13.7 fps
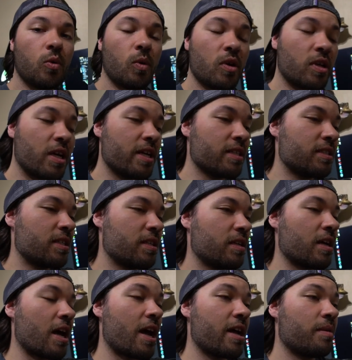Well guys,
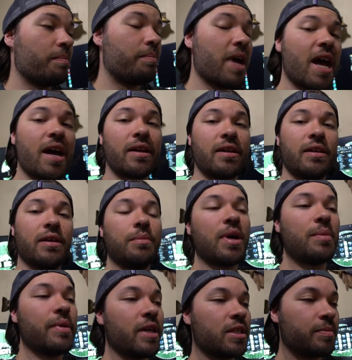I am back in my
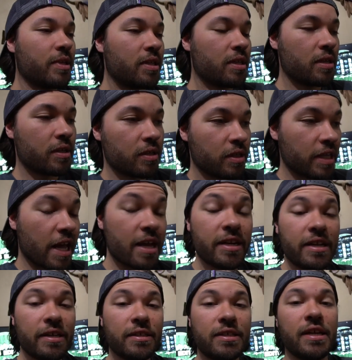basement
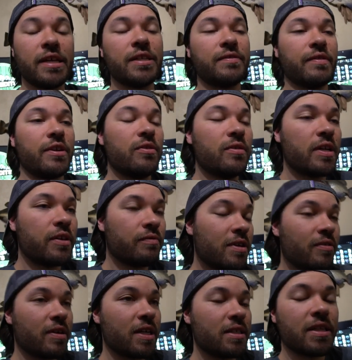editing today's video and
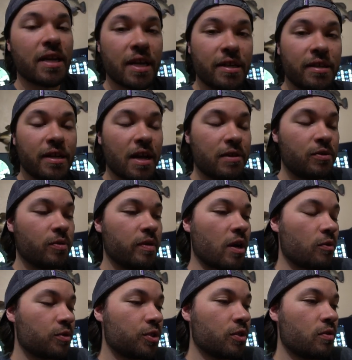realized that I did not do an
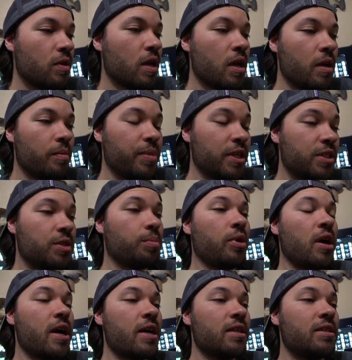outro. Big
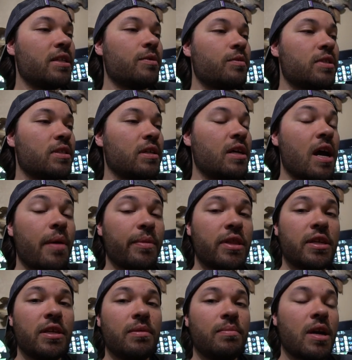surprise. It was a common
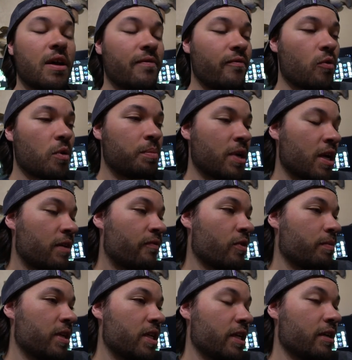theme on Fort Peck for
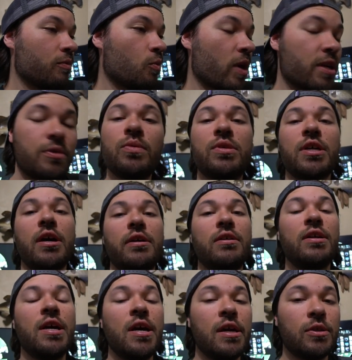me to get way too
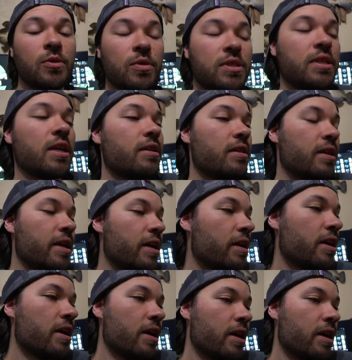tired towards the end of the day